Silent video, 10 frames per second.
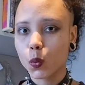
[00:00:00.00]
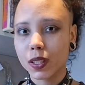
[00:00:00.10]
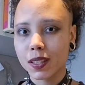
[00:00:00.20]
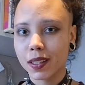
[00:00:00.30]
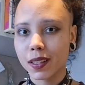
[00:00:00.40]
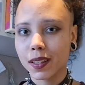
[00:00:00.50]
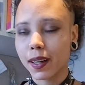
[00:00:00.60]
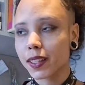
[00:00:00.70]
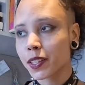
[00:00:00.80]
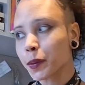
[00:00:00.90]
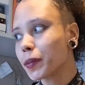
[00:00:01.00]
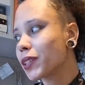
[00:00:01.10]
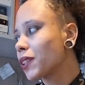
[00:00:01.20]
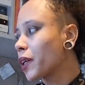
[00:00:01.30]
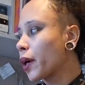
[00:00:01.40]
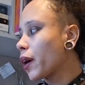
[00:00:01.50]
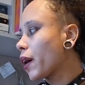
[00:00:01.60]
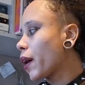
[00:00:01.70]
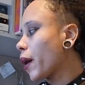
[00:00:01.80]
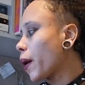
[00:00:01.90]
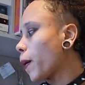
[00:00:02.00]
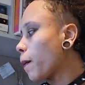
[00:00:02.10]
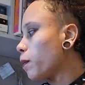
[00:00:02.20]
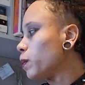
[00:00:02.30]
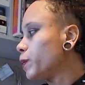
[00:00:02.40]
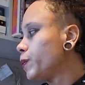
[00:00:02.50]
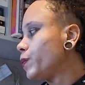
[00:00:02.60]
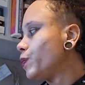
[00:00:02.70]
winter items. Um,